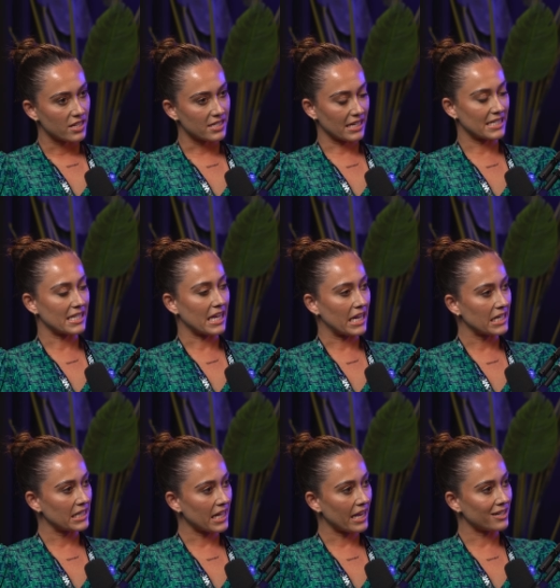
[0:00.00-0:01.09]
succeed
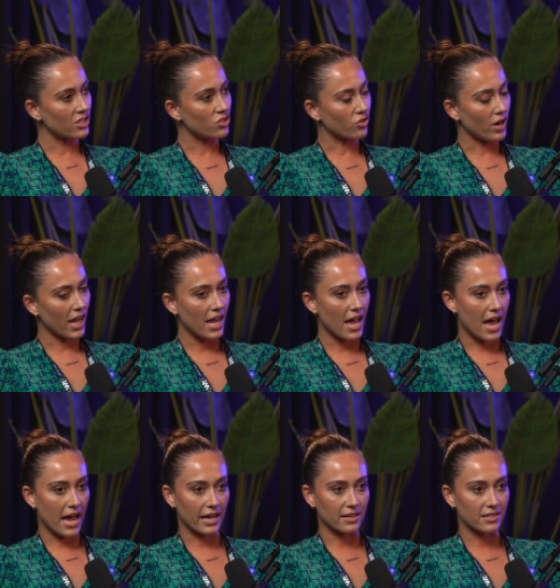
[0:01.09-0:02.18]
in that industry.
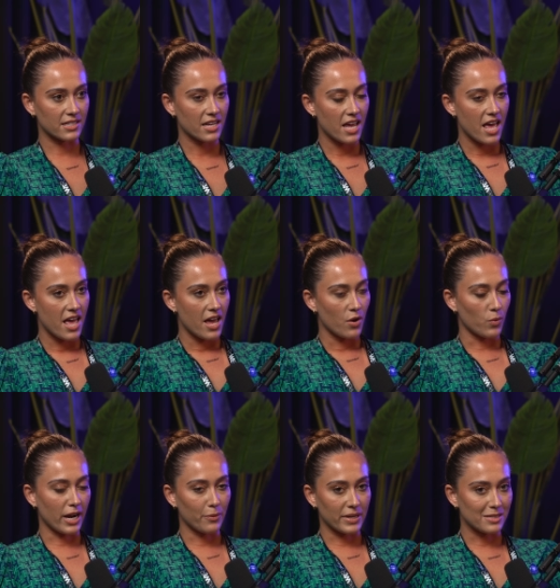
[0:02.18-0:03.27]
And
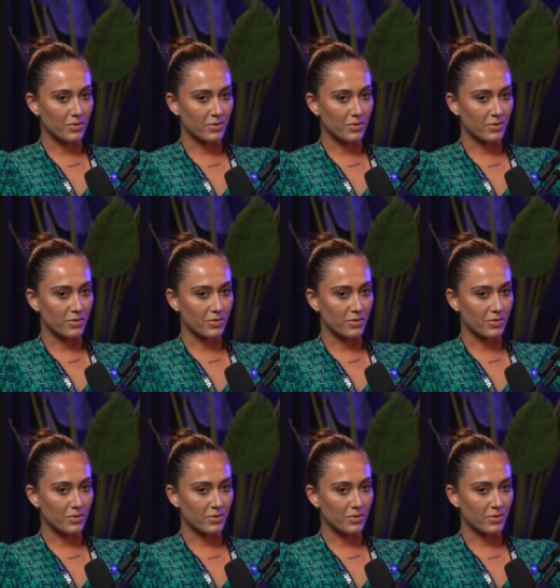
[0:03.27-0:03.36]
when I went to